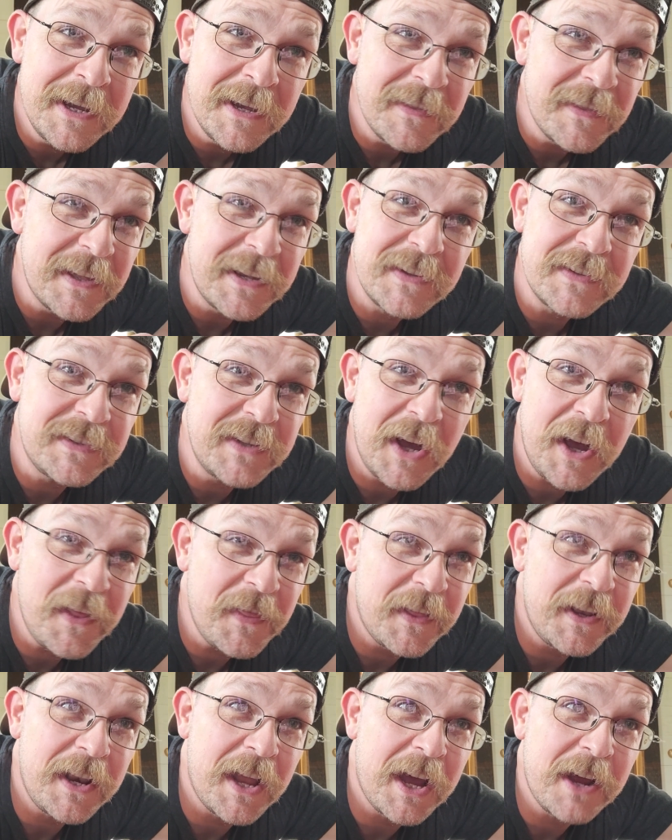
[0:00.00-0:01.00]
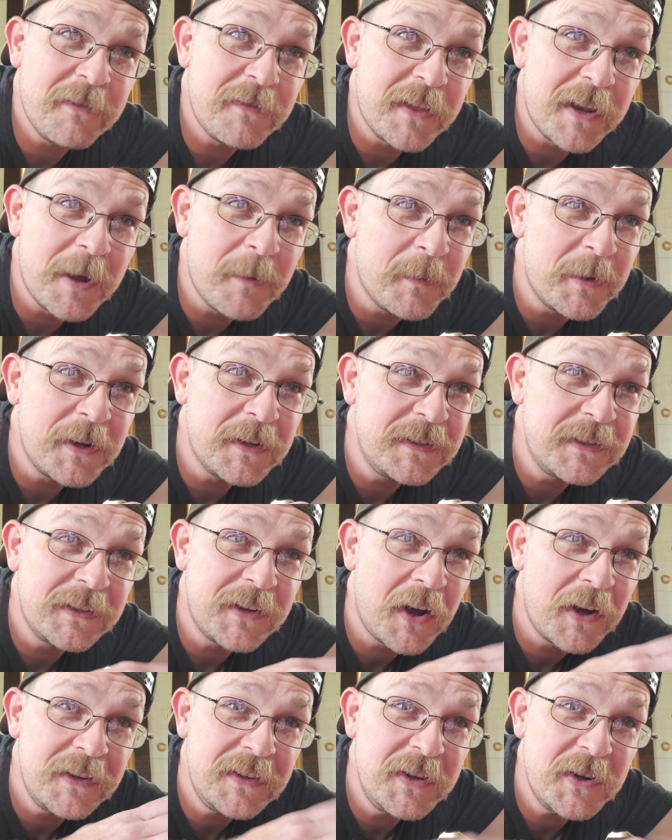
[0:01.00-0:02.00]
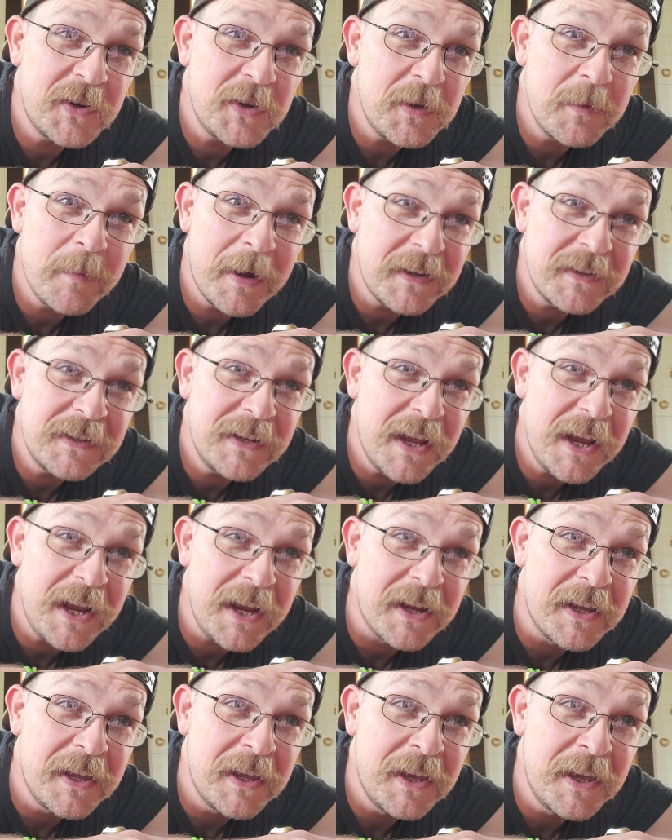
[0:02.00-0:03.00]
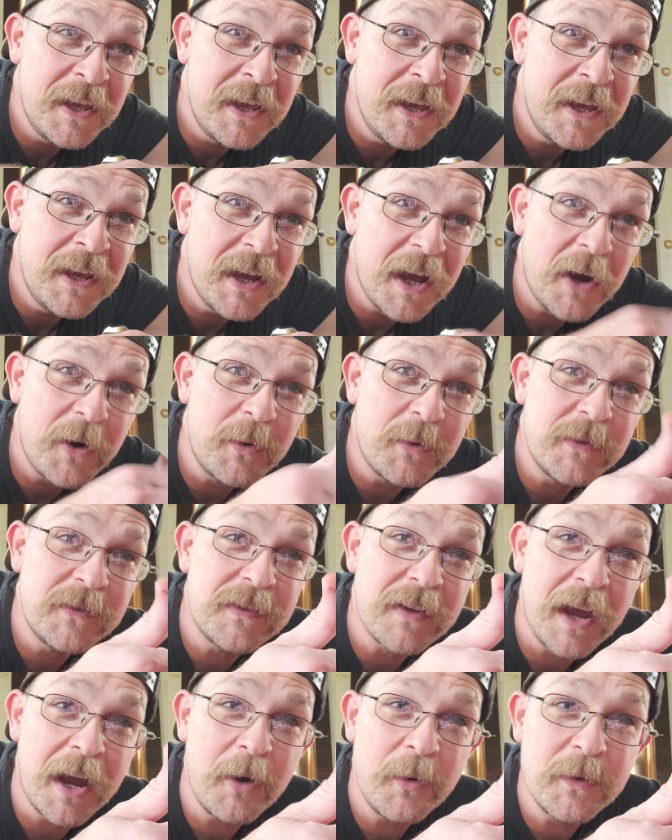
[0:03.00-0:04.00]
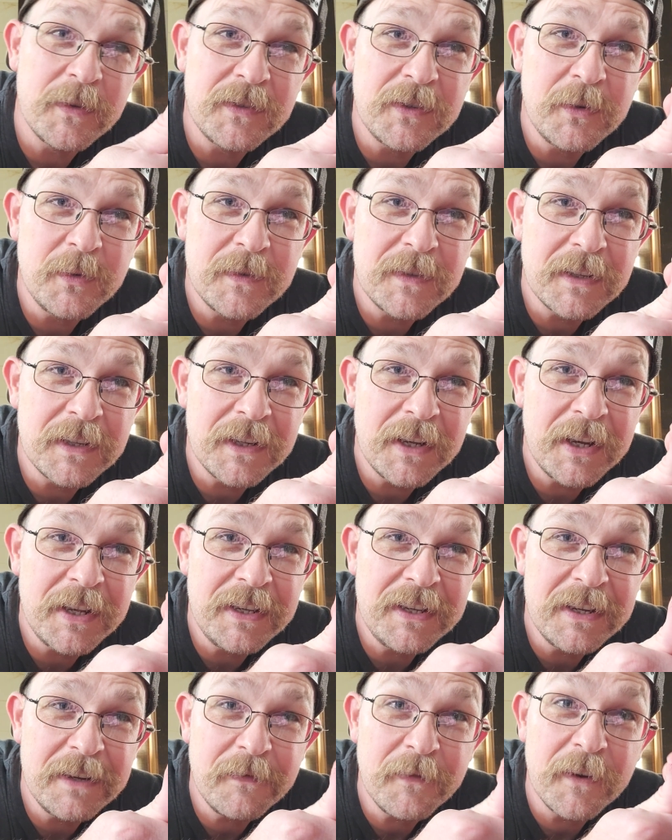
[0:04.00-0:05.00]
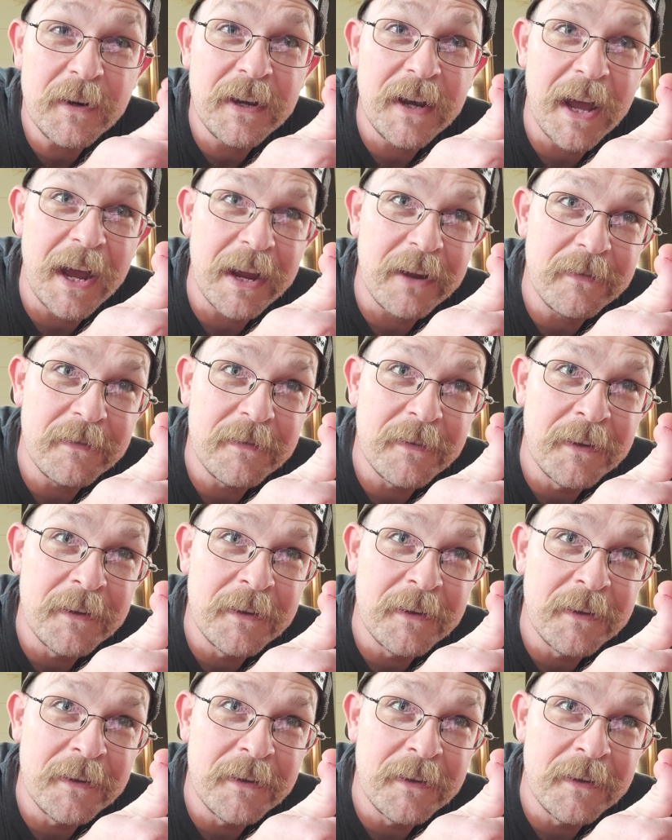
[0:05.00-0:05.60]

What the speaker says: that is not the knife that I'm going to tell you about today. I was using a different knife.